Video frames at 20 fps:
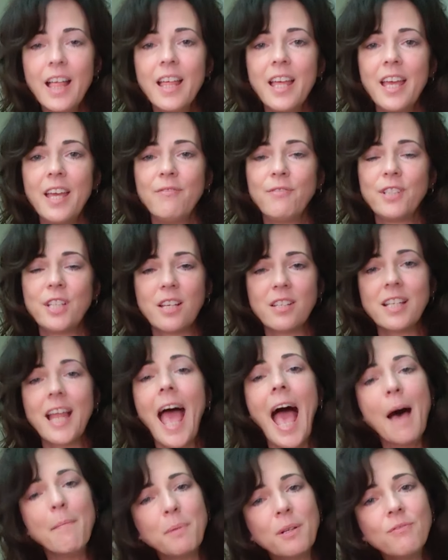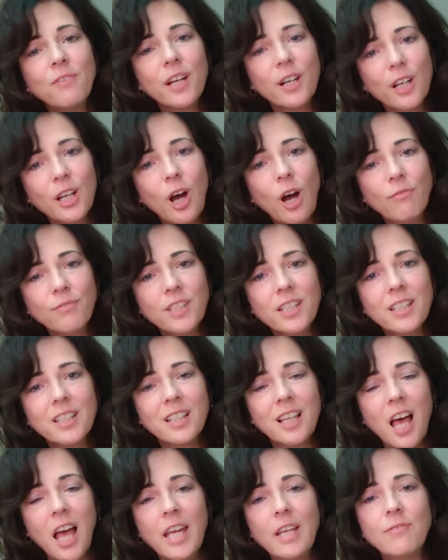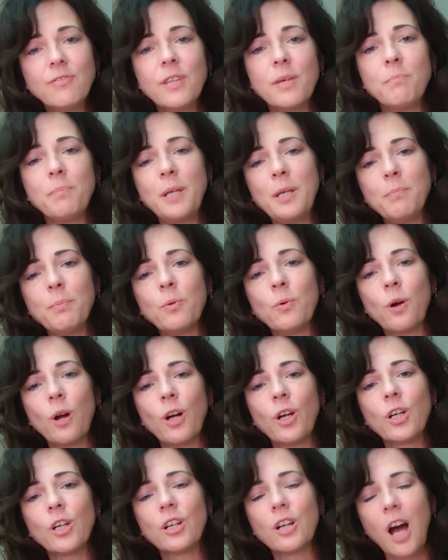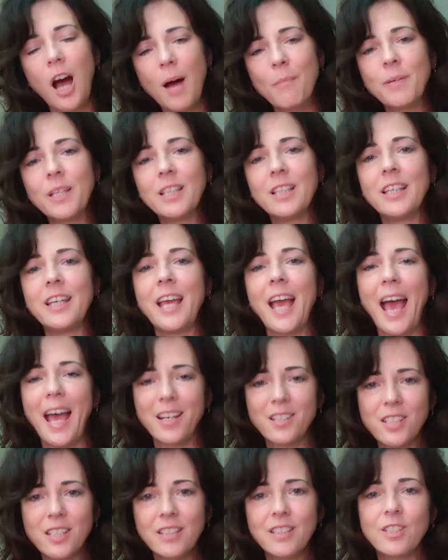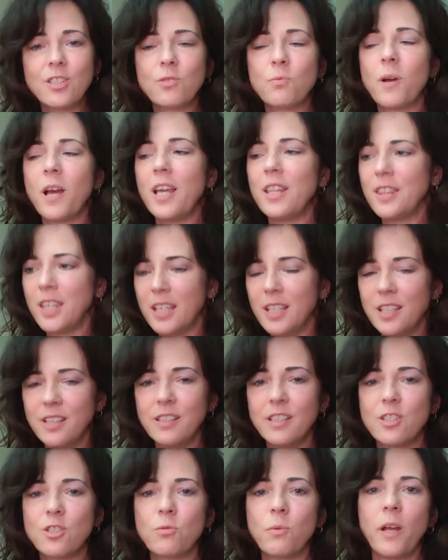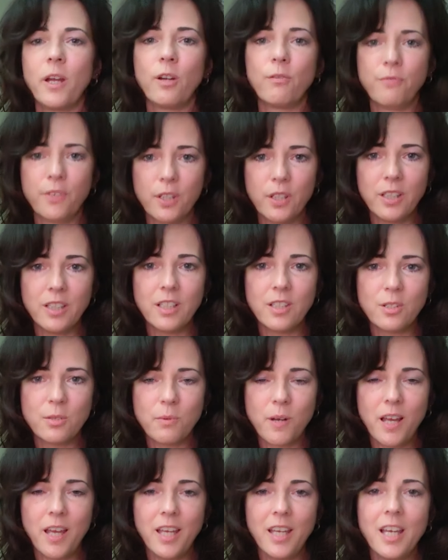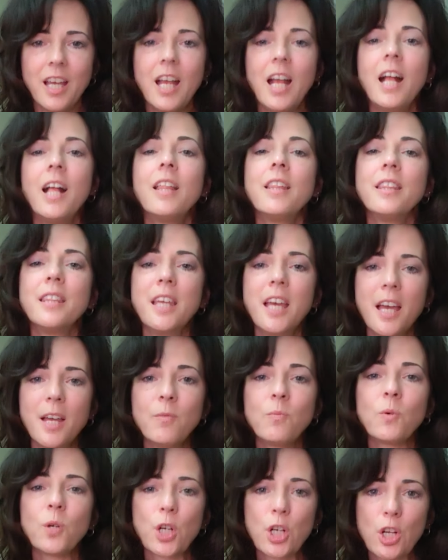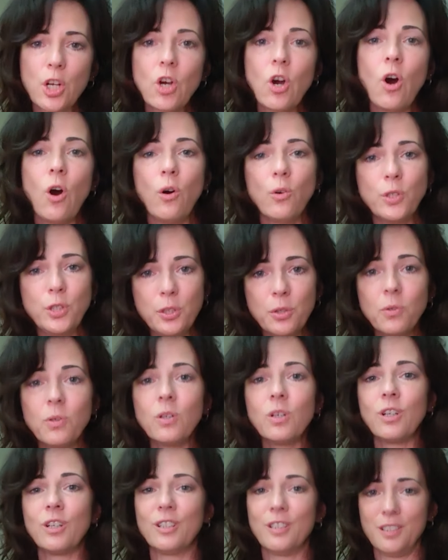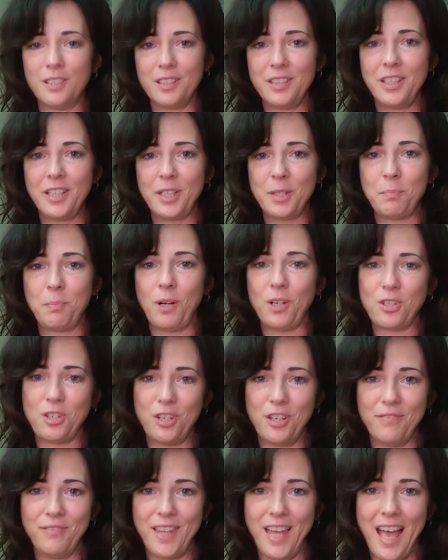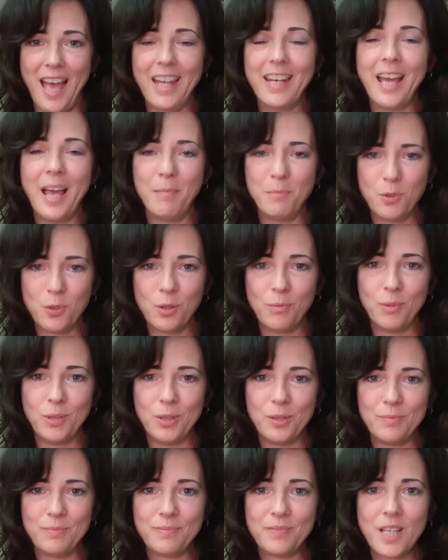if it doesn't happen very often in life, that people aren't commonly acting this way, thinking this way, or feeling this way, then we're going to call your expression of that abnormal.